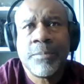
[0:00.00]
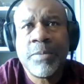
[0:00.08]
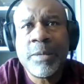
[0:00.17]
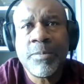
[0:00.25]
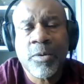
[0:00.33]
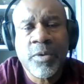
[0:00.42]

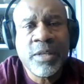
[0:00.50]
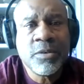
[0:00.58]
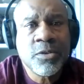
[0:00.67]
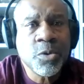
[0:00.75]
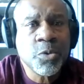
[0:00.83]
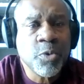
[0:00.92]
People are
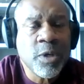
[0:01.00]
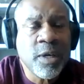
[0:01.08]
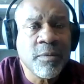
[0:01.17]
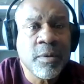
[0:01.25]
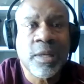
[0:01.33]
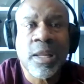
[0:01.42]
eating 2 or 3
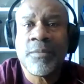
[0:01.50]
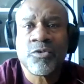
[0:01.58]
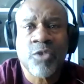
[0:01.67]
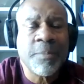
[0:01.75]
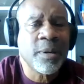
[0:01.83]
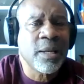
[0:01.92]
of them,
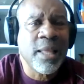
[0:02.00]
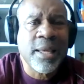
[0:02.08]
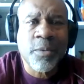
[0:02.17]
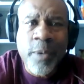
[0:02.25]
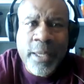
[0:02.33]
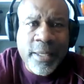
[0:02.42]
dropping a
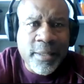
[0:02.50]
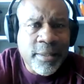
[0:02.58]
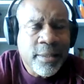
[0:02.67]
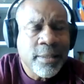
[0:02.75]
lot of weight.